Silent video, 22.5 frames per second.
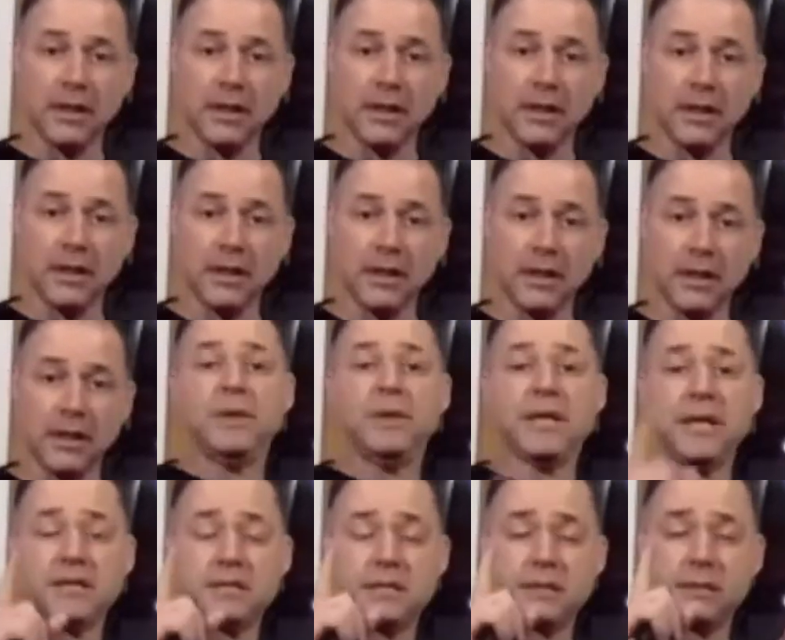
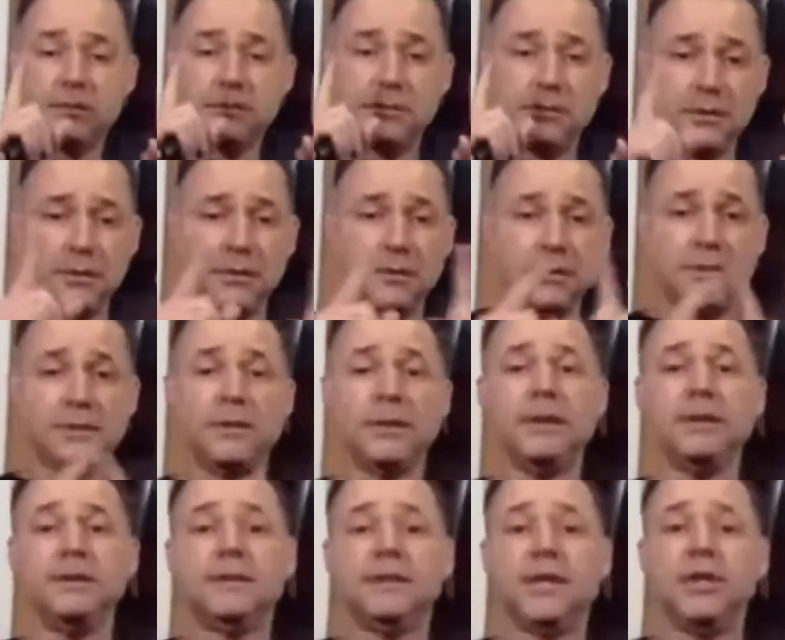Because
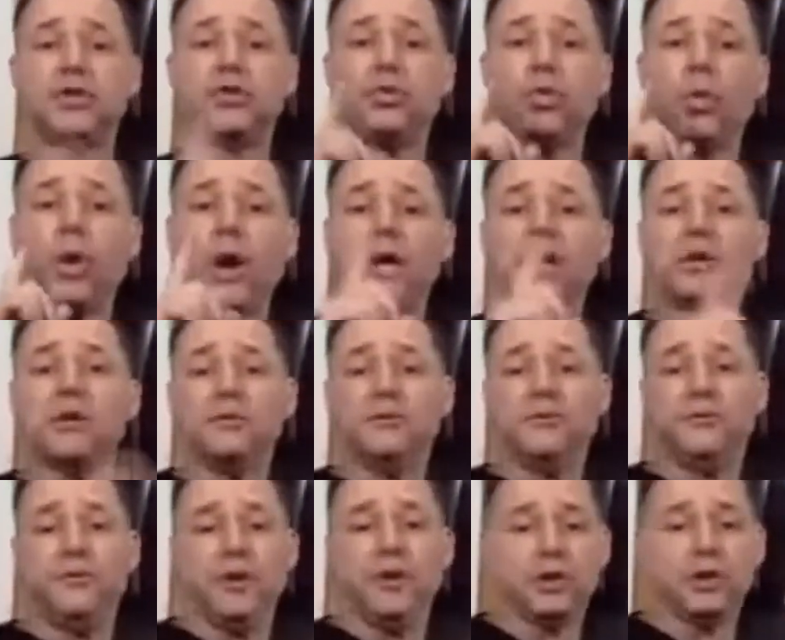there is one
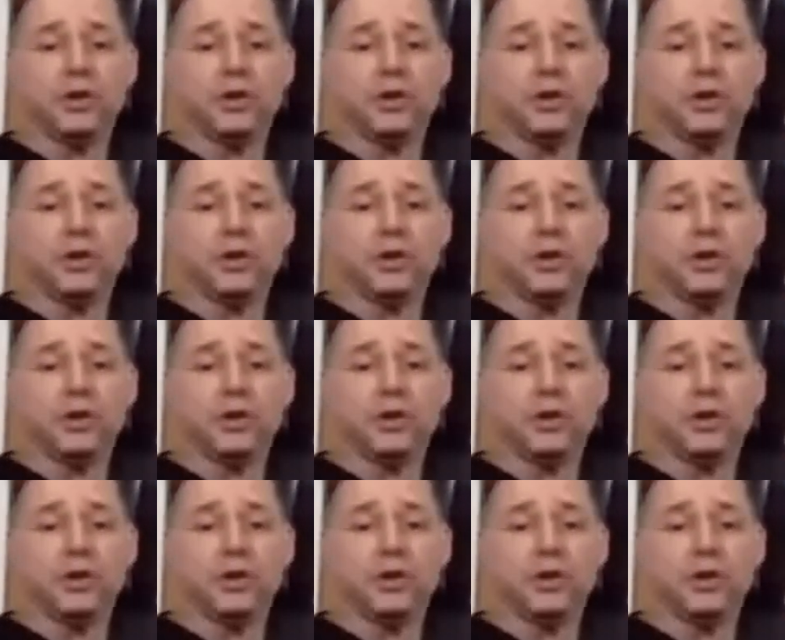confusion.